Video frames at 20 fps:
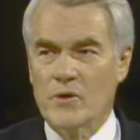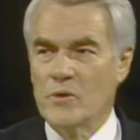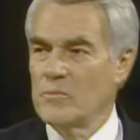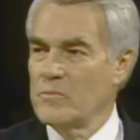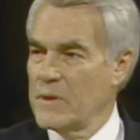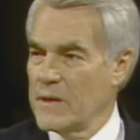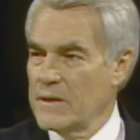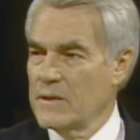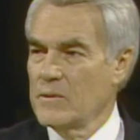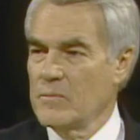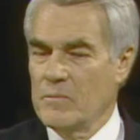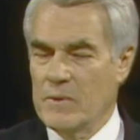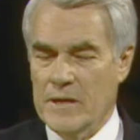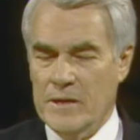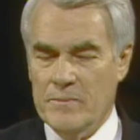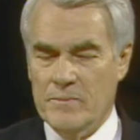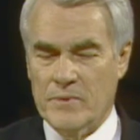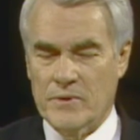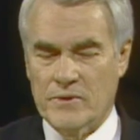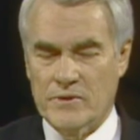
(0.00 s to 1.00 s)
peddle
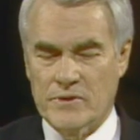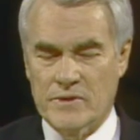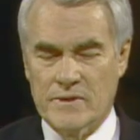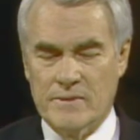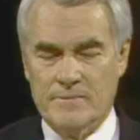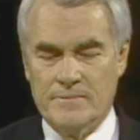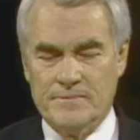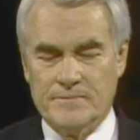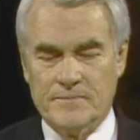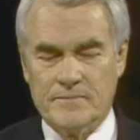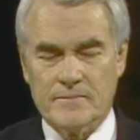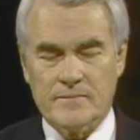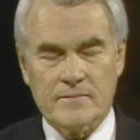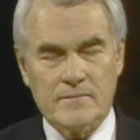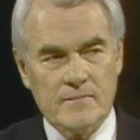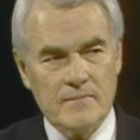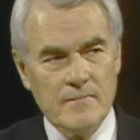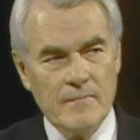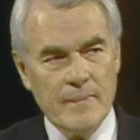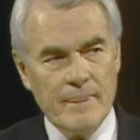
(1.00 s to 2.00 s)
papers.
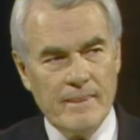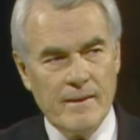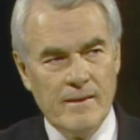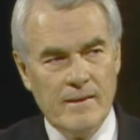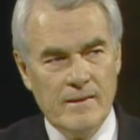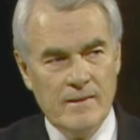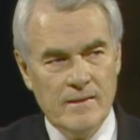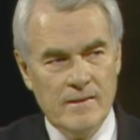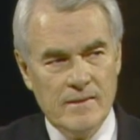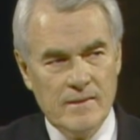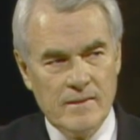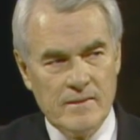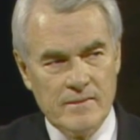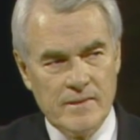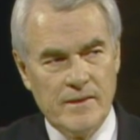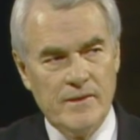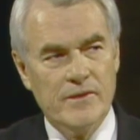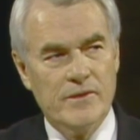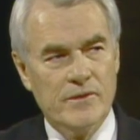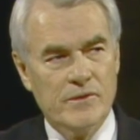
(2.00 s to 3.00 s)

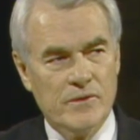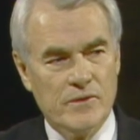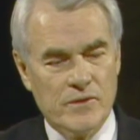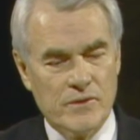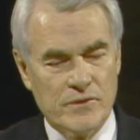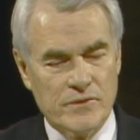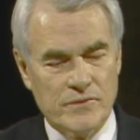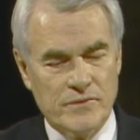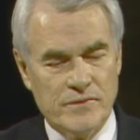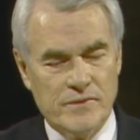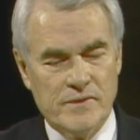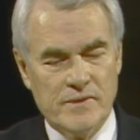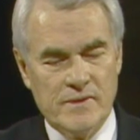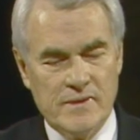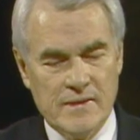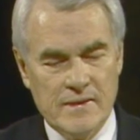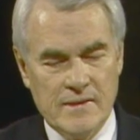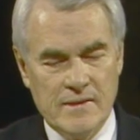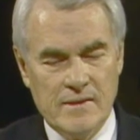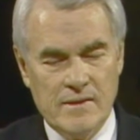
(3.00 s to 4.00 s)
Then he concludes
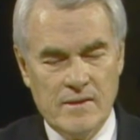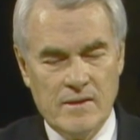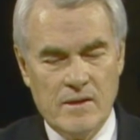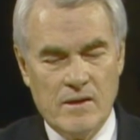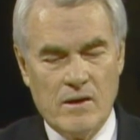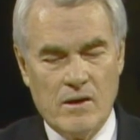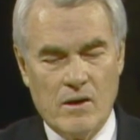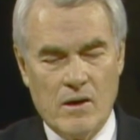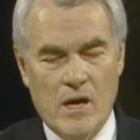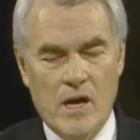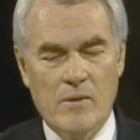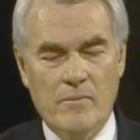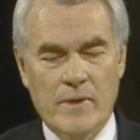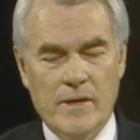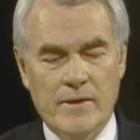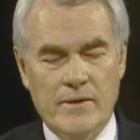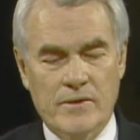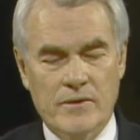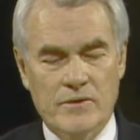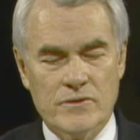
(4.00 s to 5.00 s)

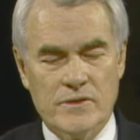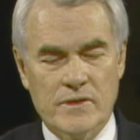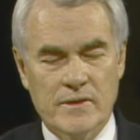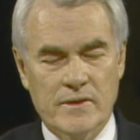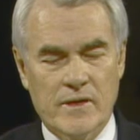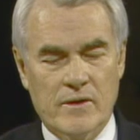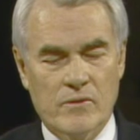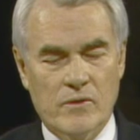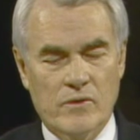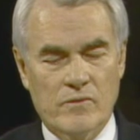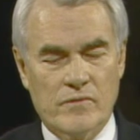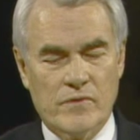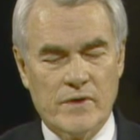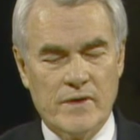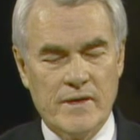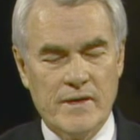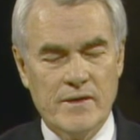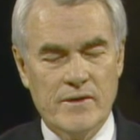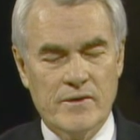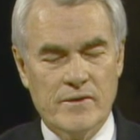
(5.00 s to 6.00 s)
Lawmakers, in their over
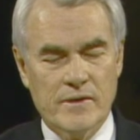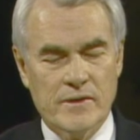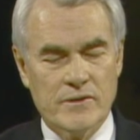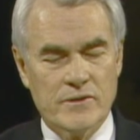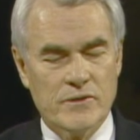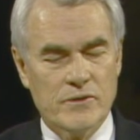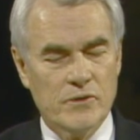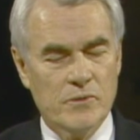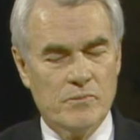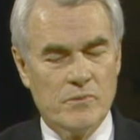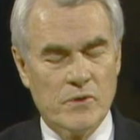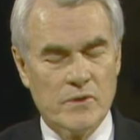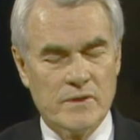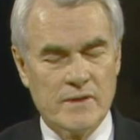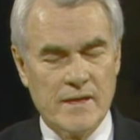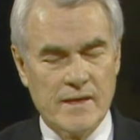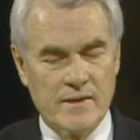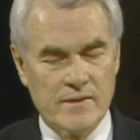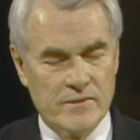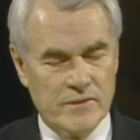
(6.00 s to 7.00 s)
eagerness to
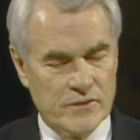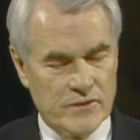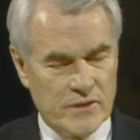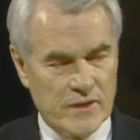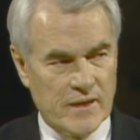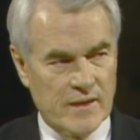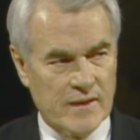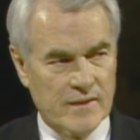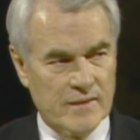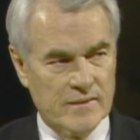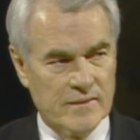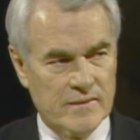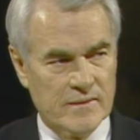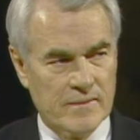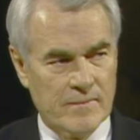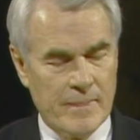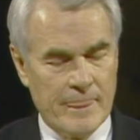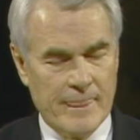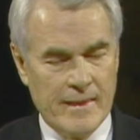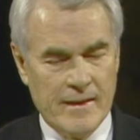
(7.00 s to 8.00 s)
protect the child,
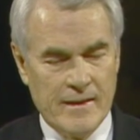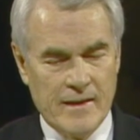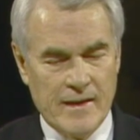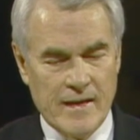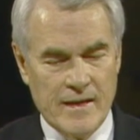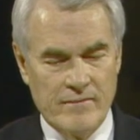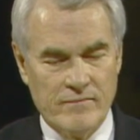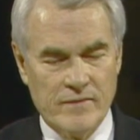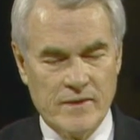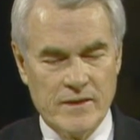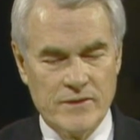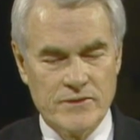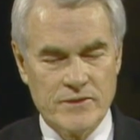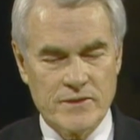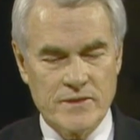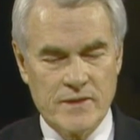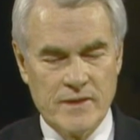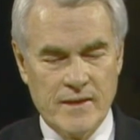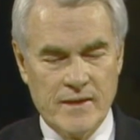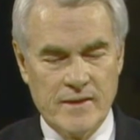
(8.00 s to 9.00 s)
have
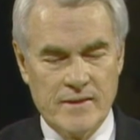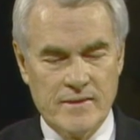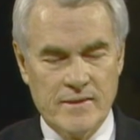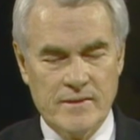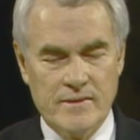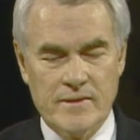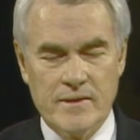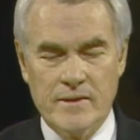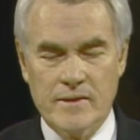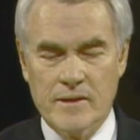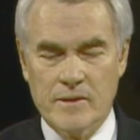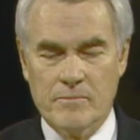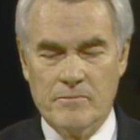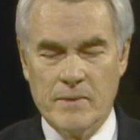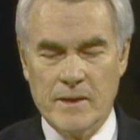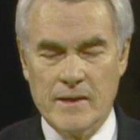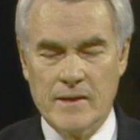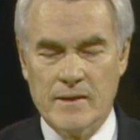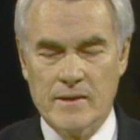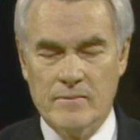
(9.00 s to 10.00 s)
legislated until the
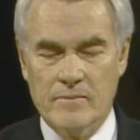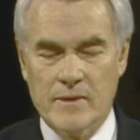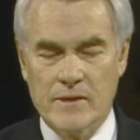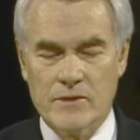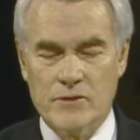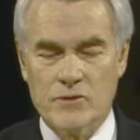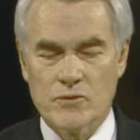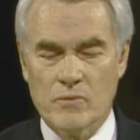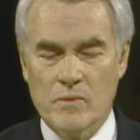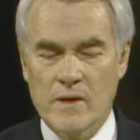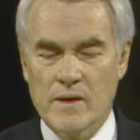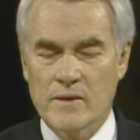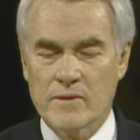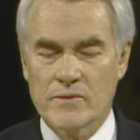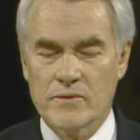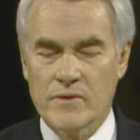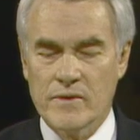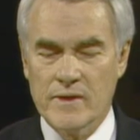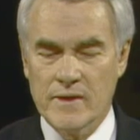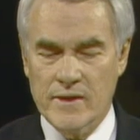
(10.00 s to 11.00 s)
pendulum has swung
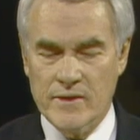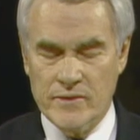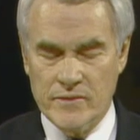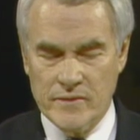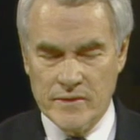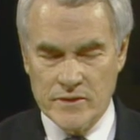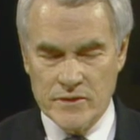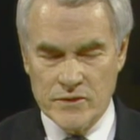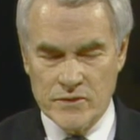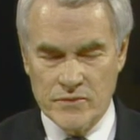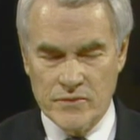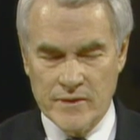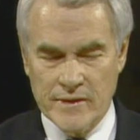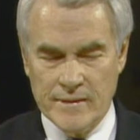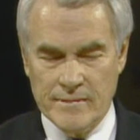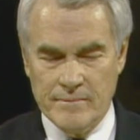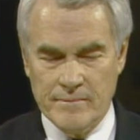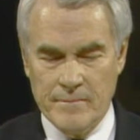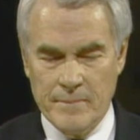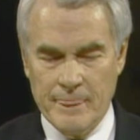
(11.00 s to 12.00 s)
to the other
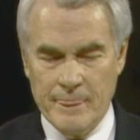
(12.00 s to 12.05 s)
extreme.